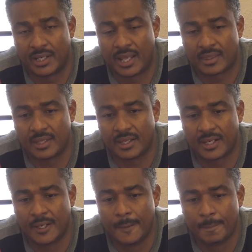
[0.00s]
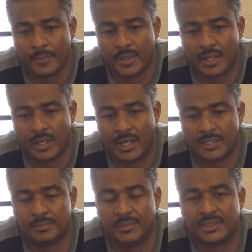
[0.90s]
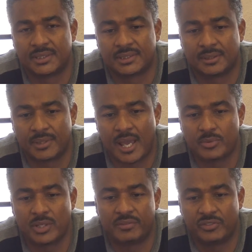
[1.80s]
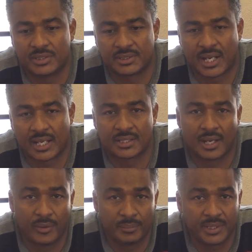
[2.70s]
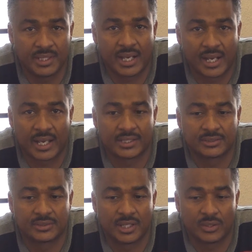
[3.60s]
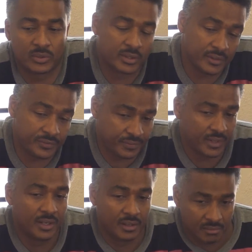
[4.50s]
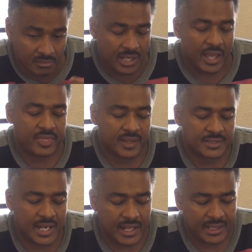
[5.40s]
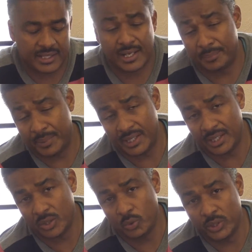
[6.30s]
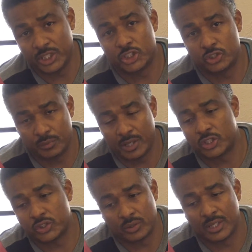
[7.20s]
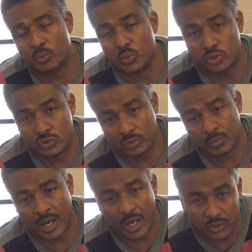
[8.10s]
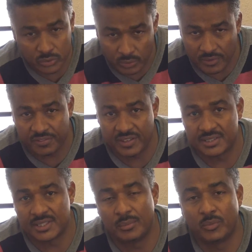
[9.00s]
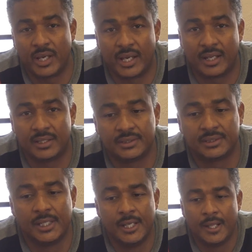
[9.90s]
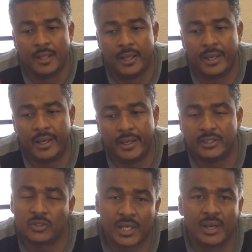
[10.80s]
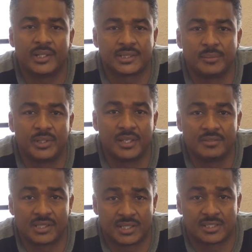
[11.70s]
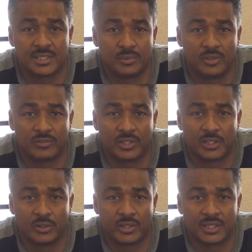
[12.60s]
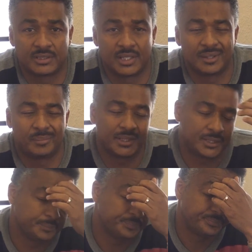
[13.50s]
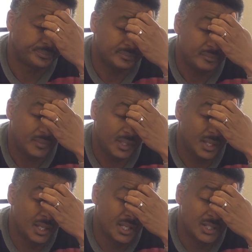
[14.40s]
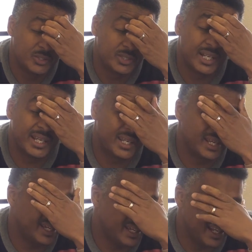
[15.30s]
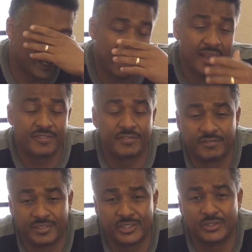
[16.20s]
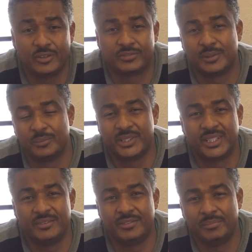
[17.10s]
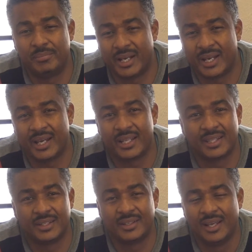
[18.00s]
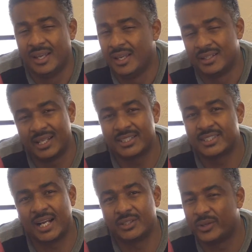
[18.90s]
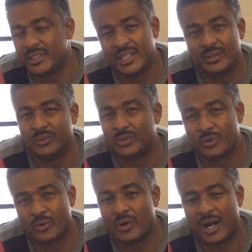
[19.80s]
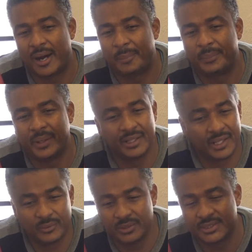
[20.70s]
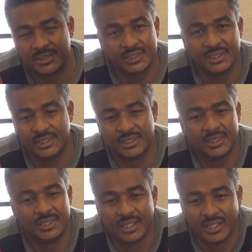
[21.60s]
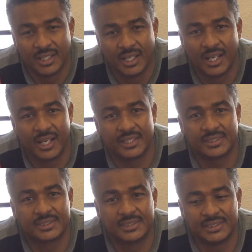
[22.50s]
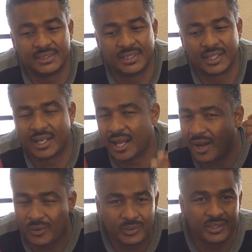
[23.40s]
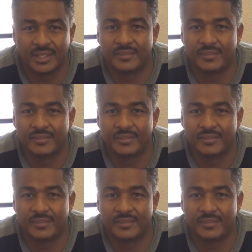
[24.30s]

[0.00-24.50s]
And I think uh, as ministers, sometimes we have to instruct our media guys to say, look, if there are things like that happening, we need to make sure that we zoom out, we face somewhere else uh, it's okay when somebody gives a testimony of what the Lord has done, but to take a, a live video of somebody giving birth, and that child one day will grow up and they will see uh, these things and how will they